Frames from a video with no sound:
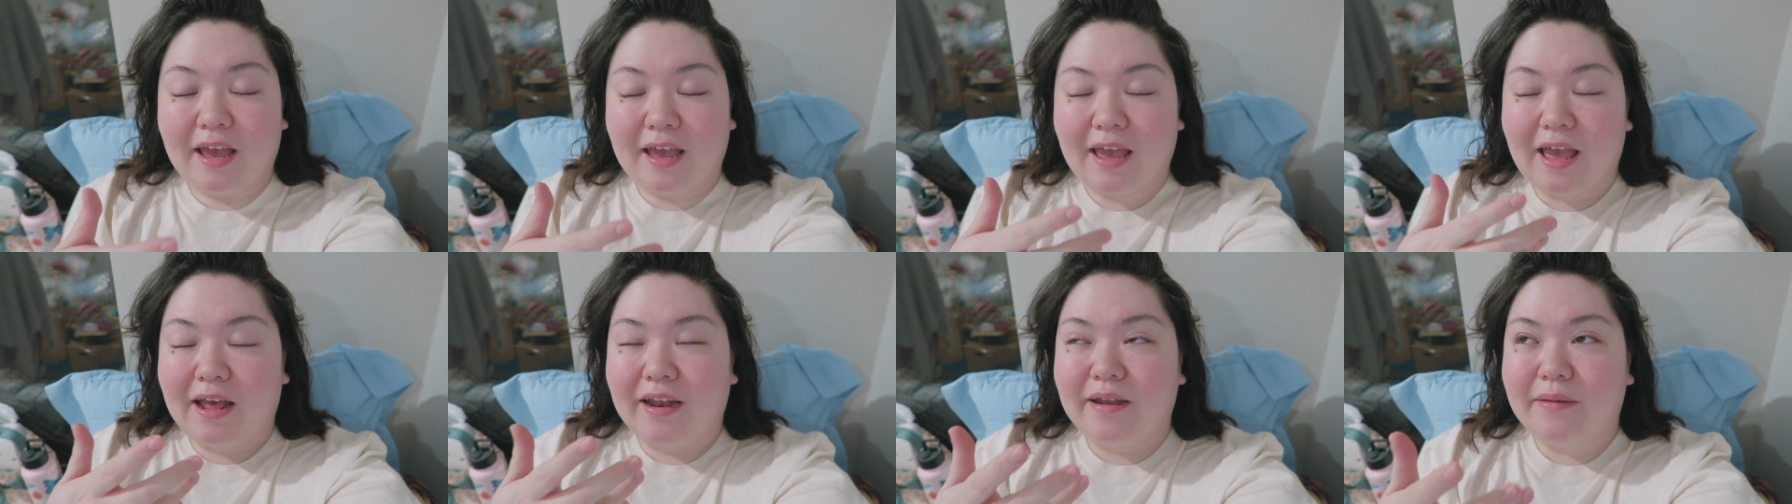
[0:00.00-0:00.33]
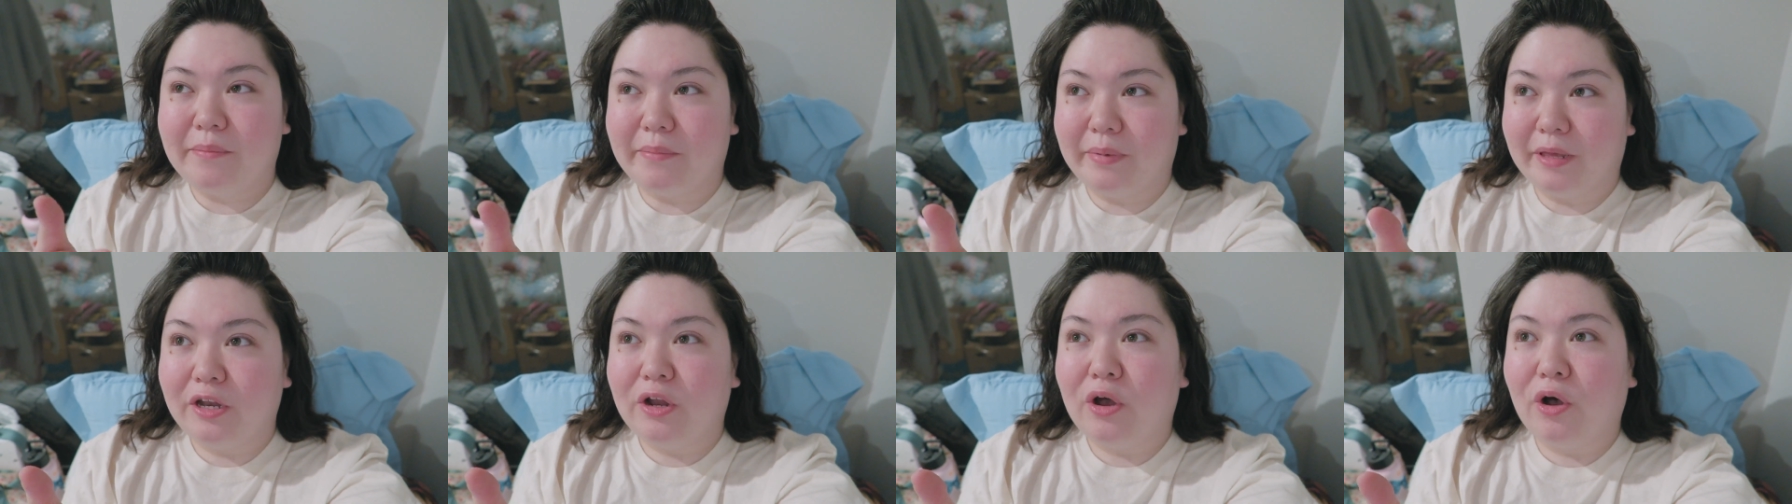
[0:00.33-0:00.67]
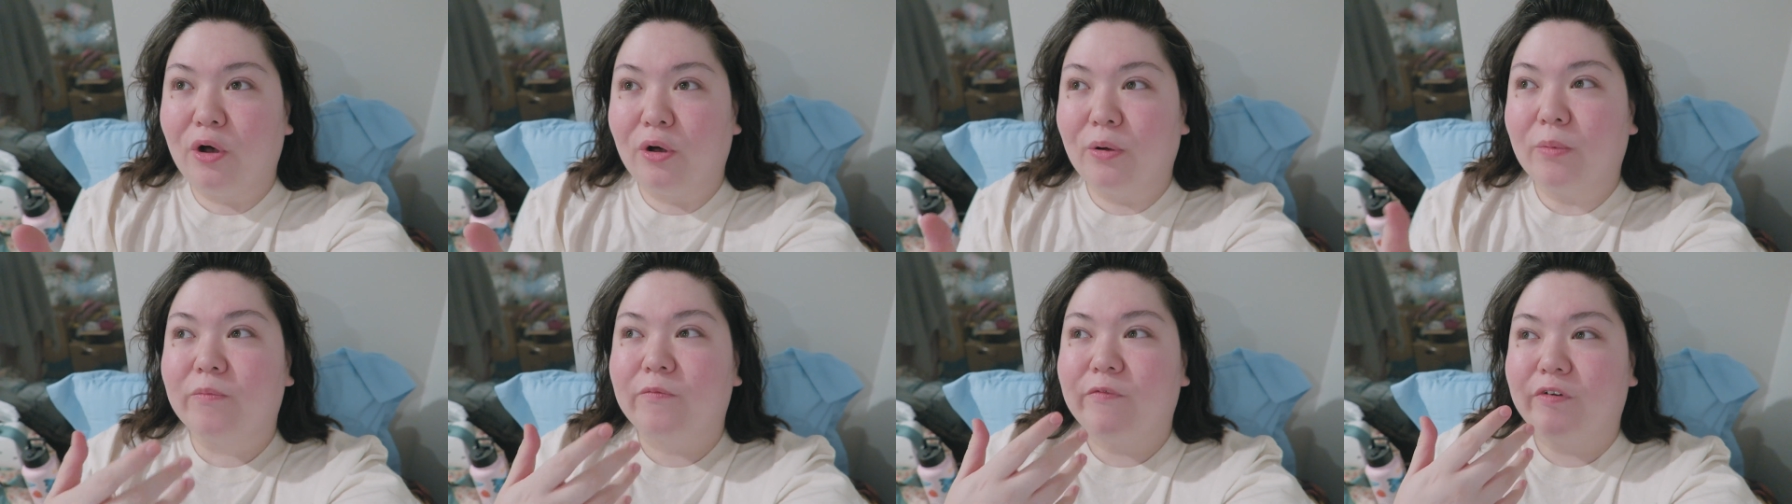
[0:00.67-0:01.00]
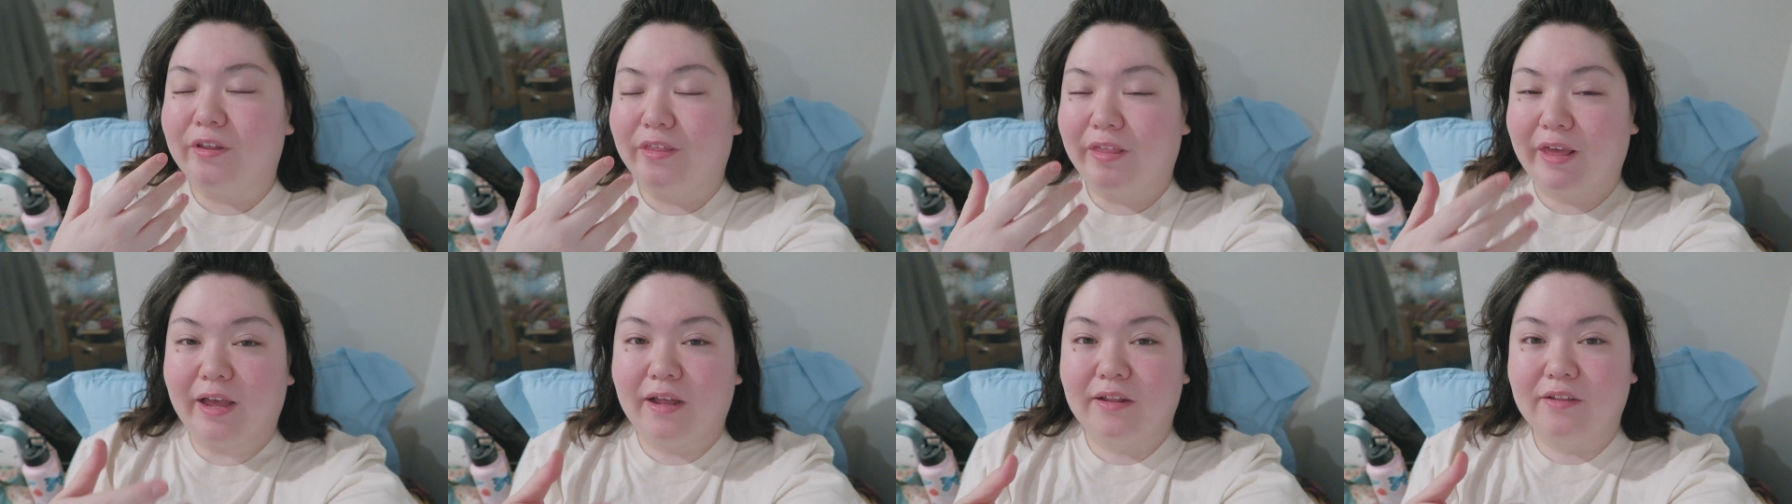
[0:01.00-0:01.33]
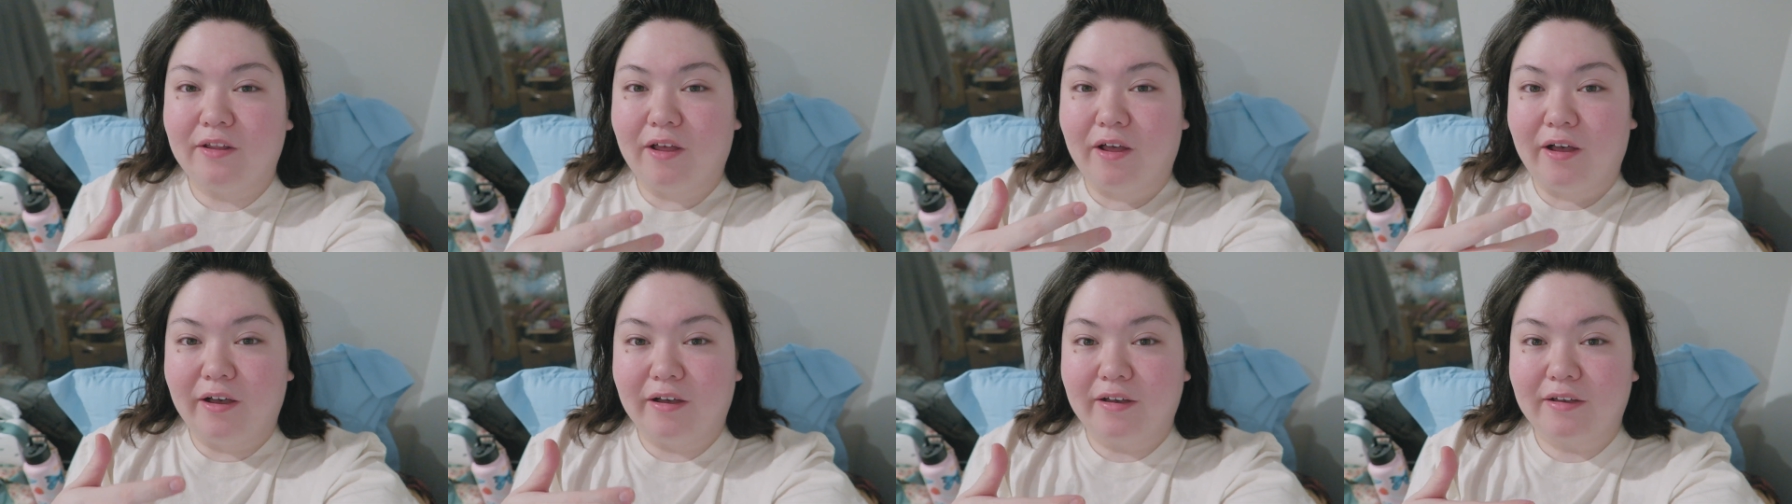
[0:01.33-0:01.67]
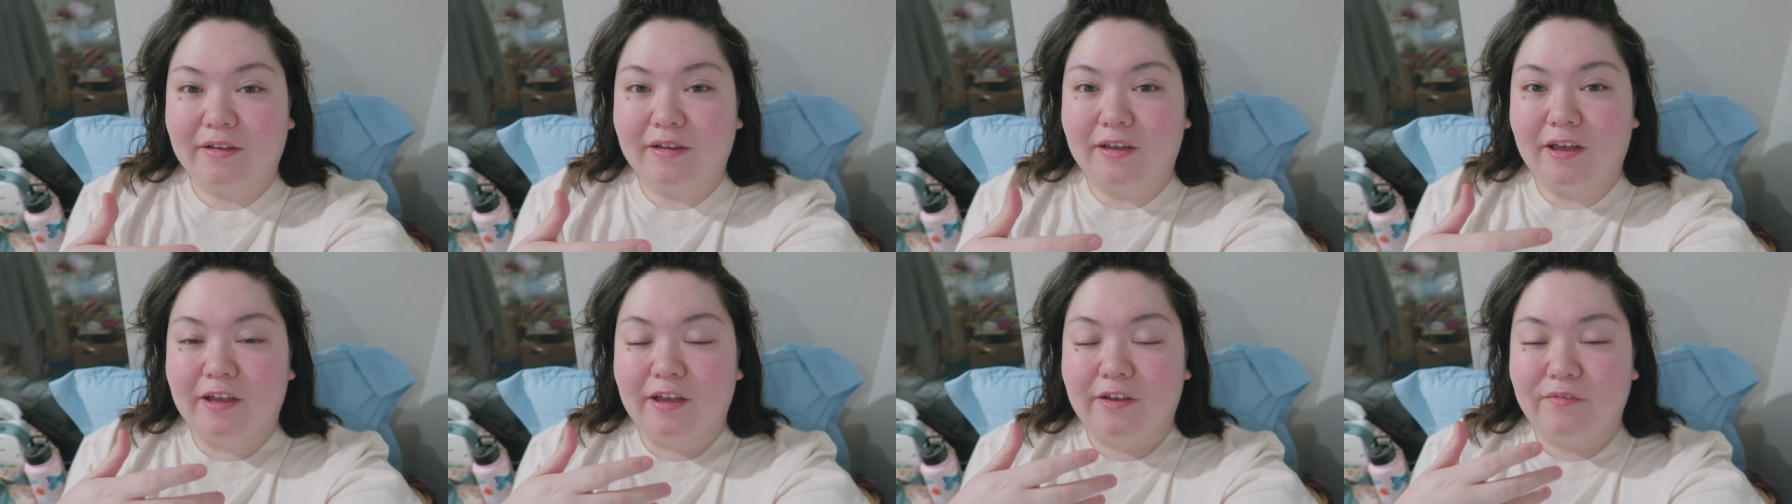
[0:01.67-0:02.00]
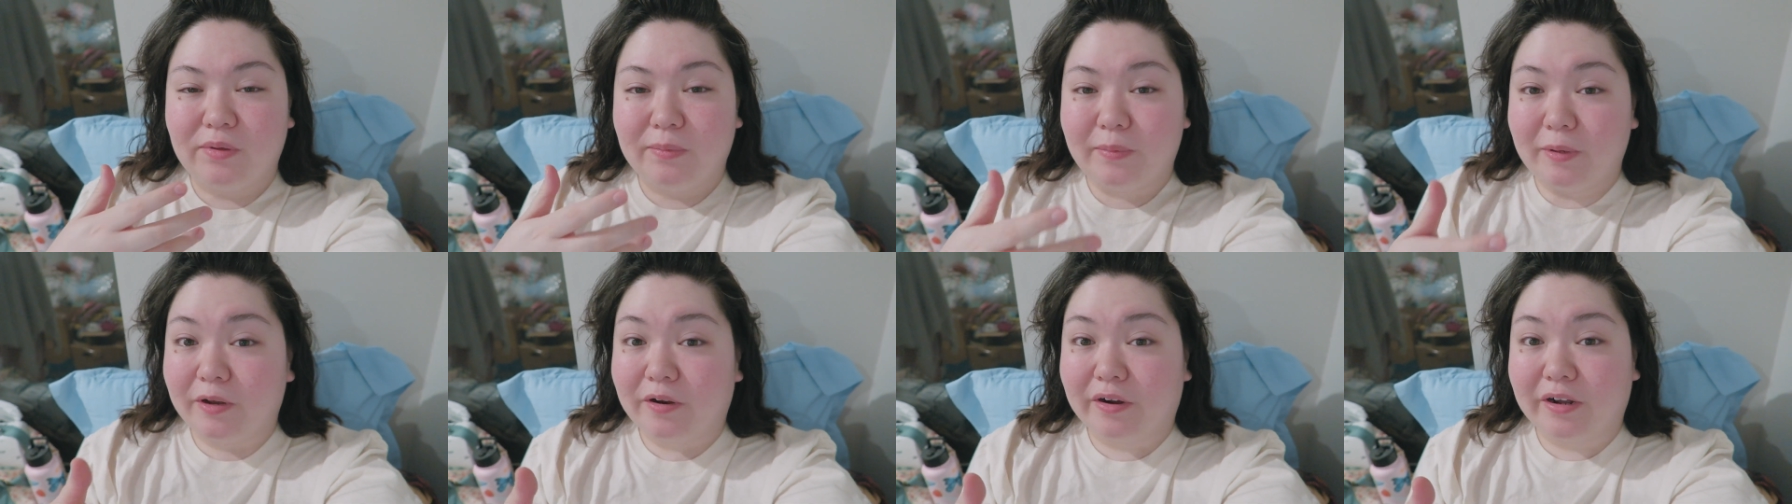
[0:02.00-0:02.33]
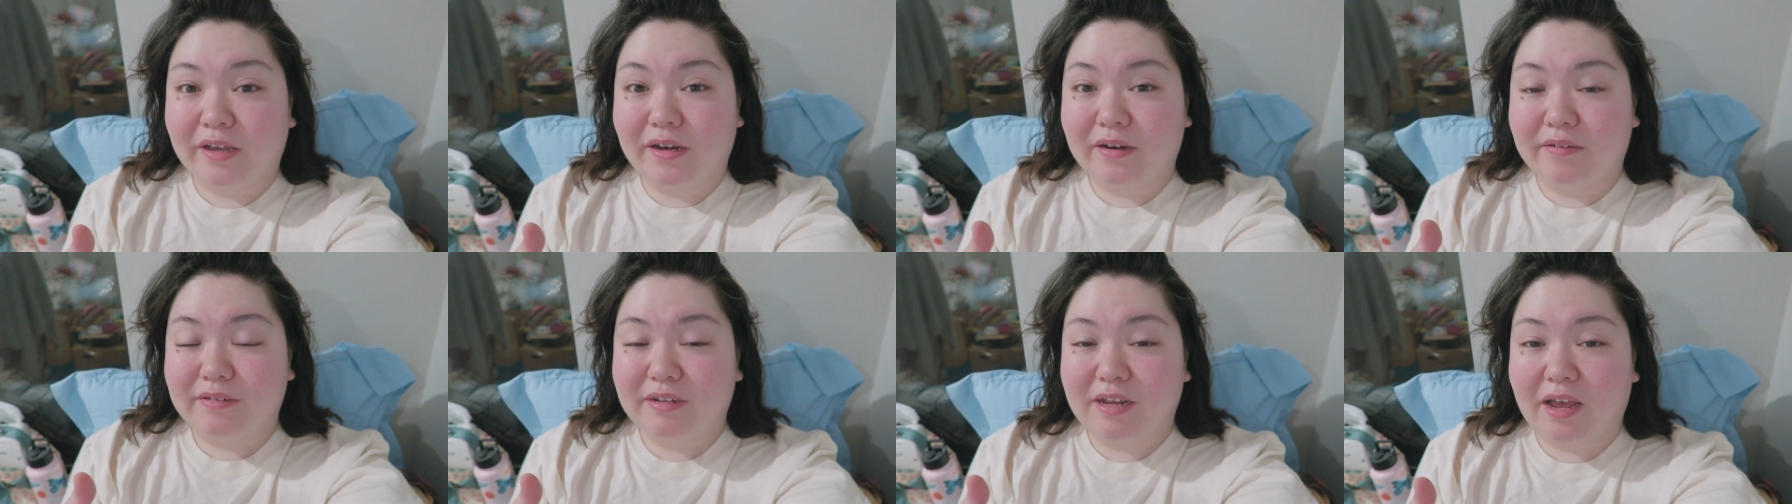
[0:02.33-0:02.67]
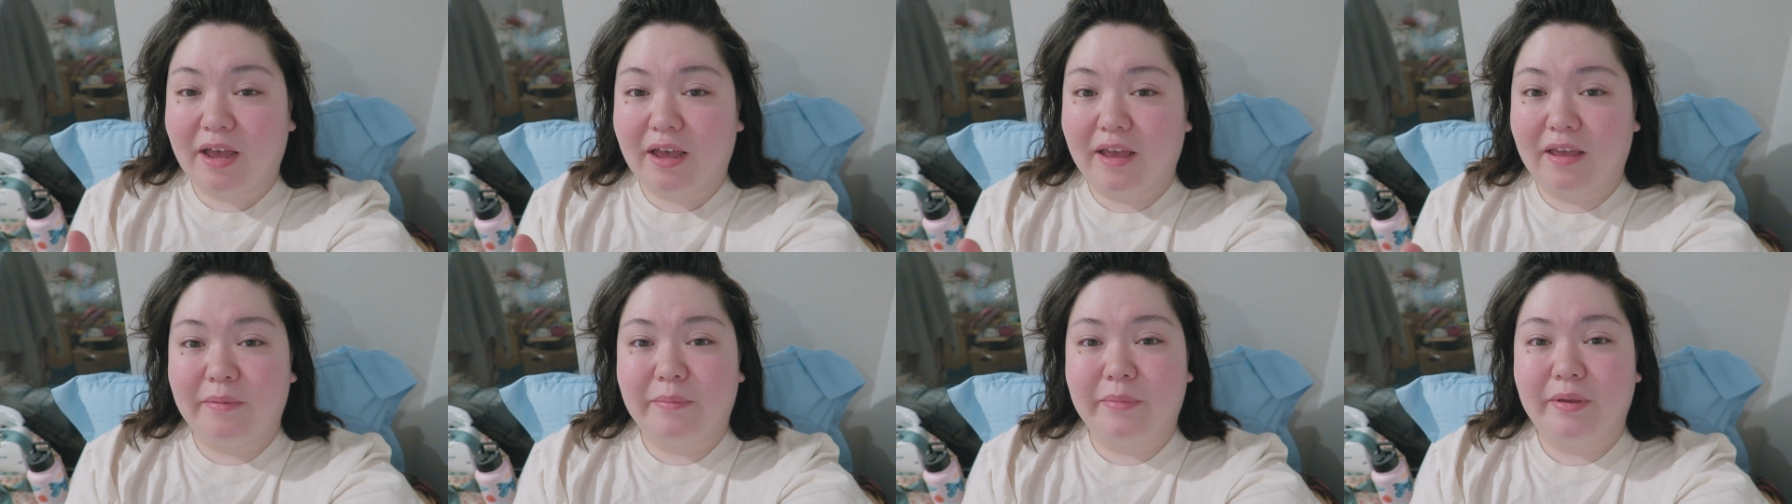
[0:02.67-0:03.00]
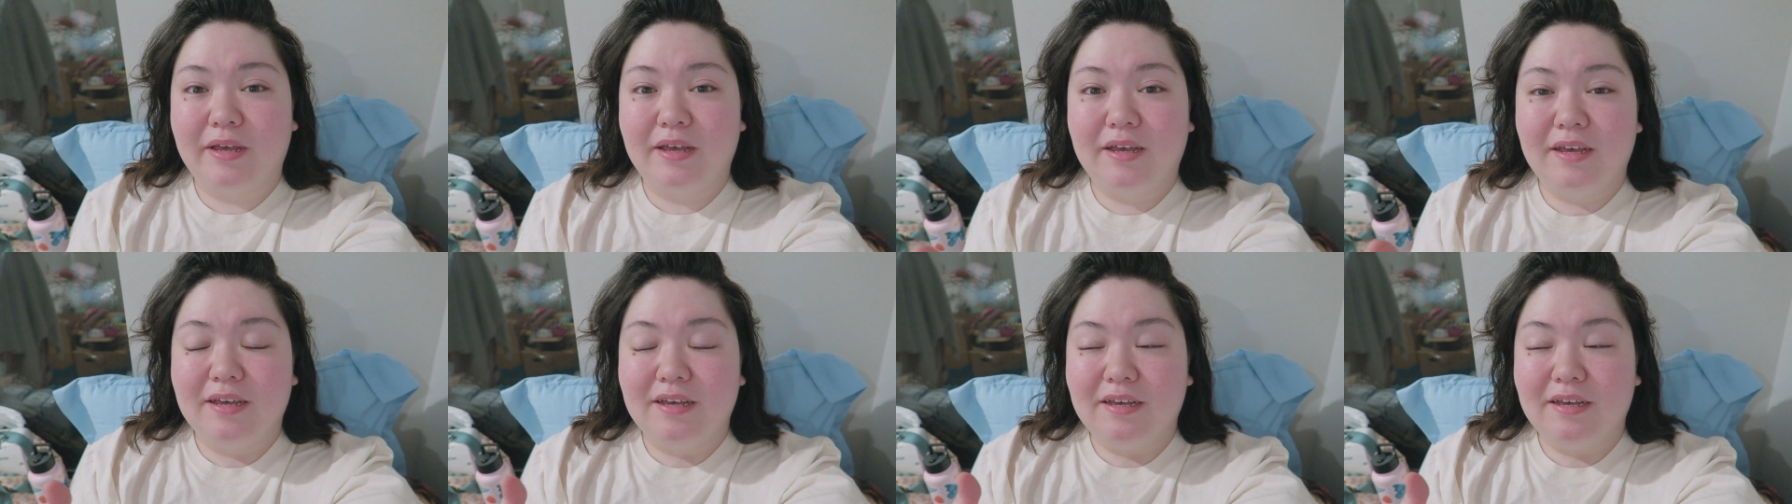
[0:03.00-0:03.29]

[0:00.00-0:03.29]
I hadn't been home for that long of a period of time